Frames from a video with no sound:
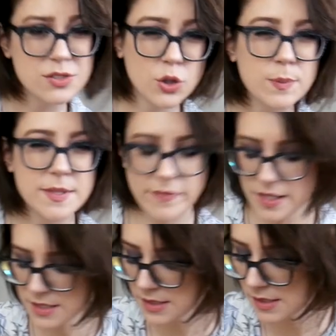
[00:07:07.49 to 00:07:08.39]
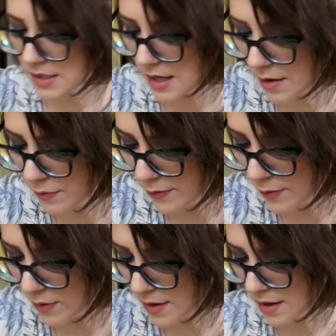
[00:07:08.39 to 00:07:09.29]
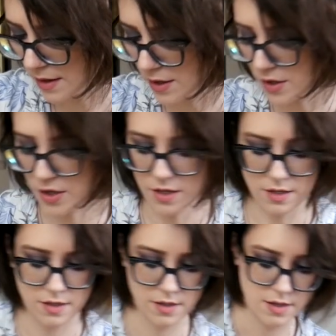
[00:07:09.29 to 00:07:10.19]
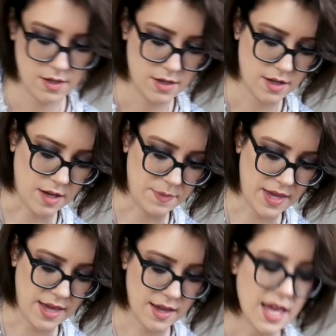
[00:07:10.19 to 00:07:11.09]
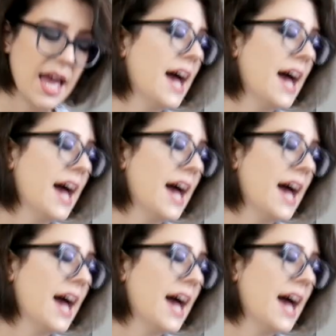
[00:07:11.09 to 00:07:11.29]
scoops of this is enough for a good cupcake.